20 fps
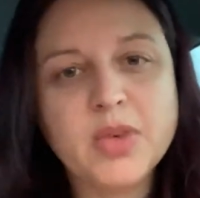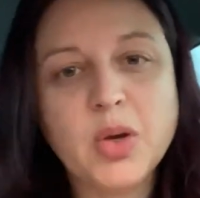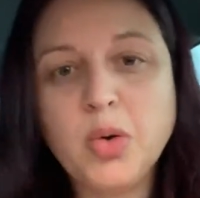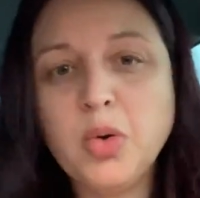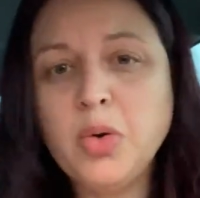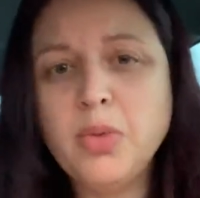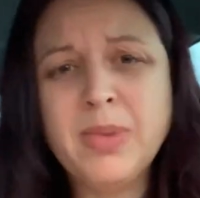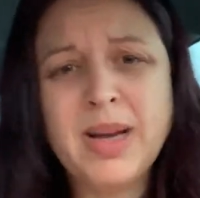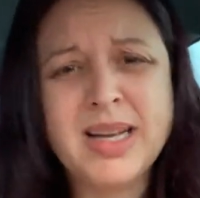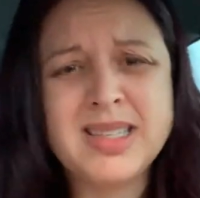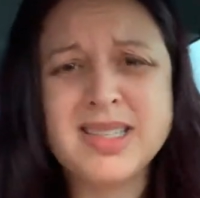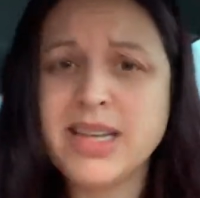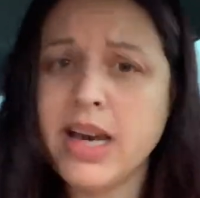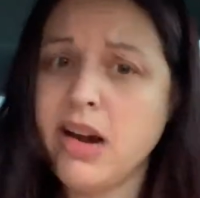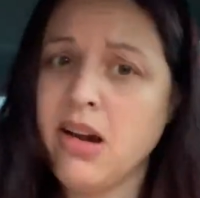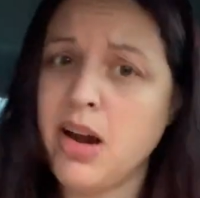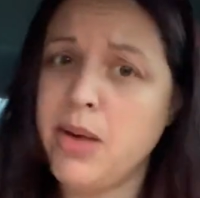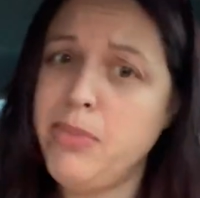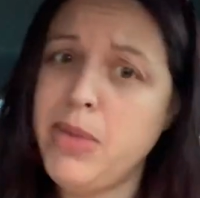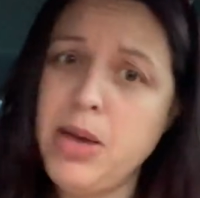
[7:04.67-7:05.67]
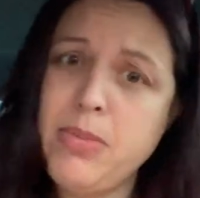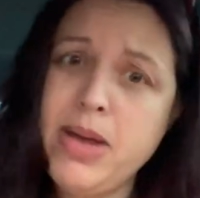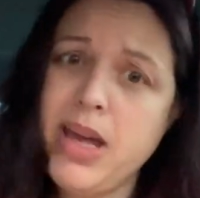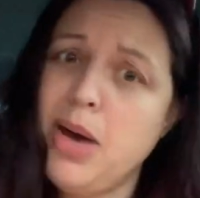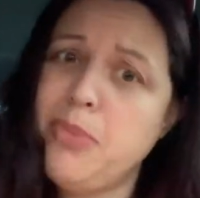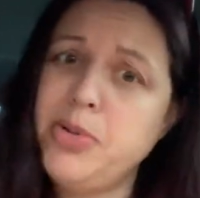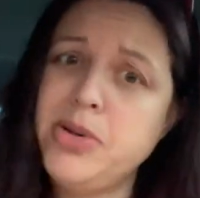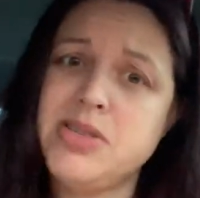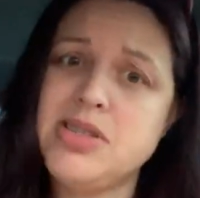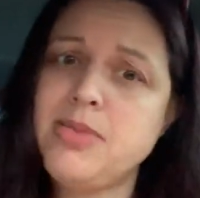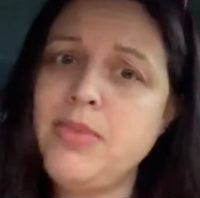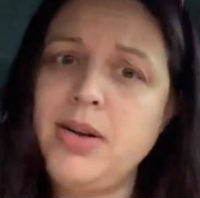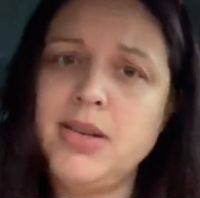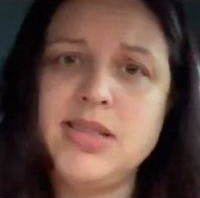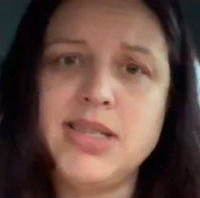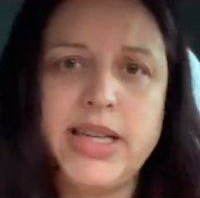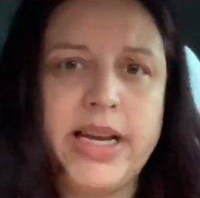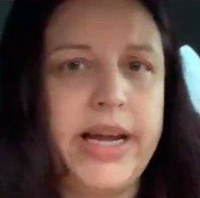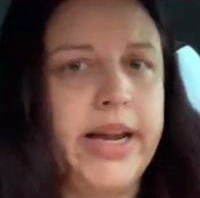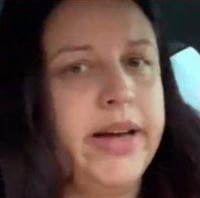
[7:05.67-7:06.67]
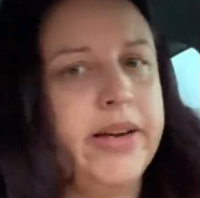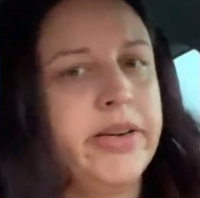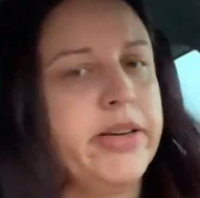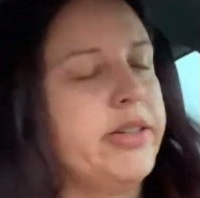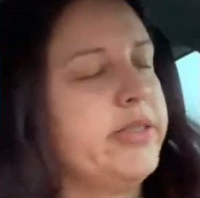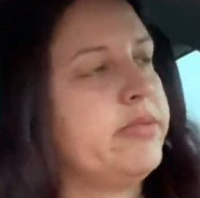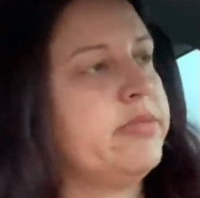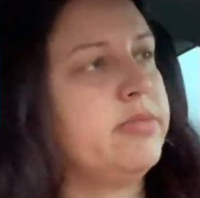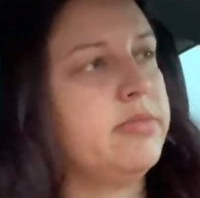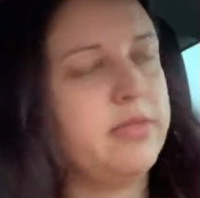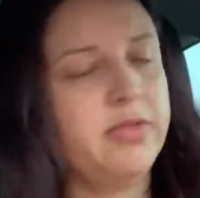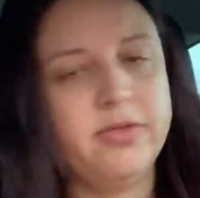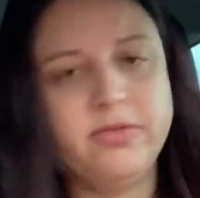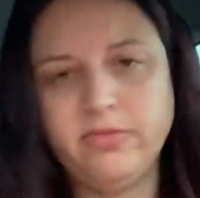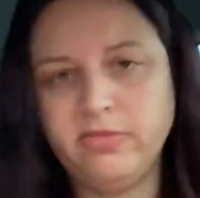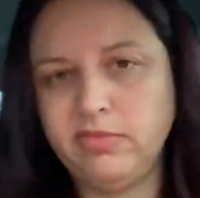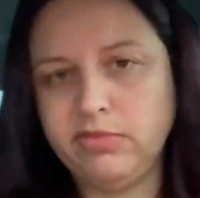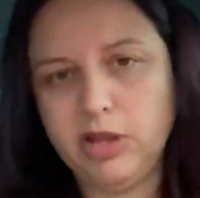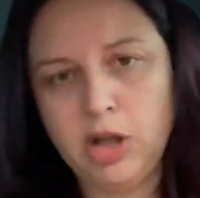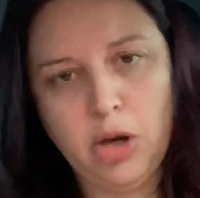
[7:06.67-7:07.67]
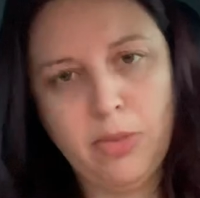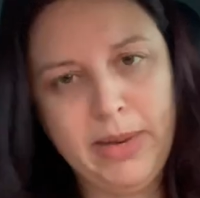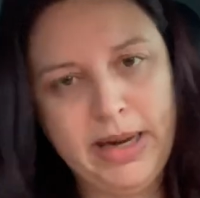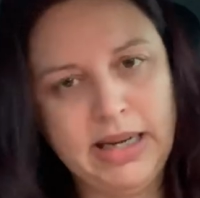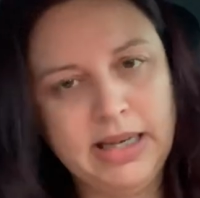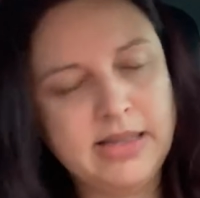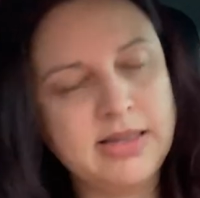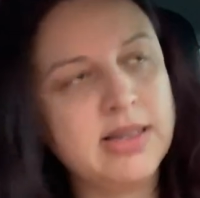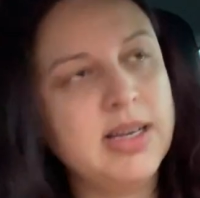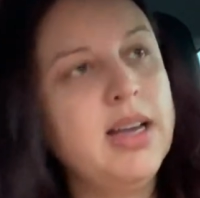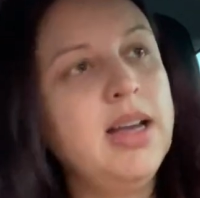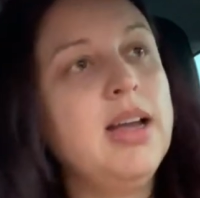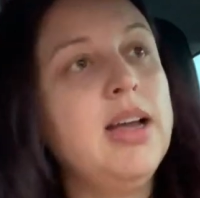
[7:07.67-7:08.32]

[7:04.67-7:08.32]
Ooh, mascara. Maybe I'll put some on today. I don't know. Low maintenance.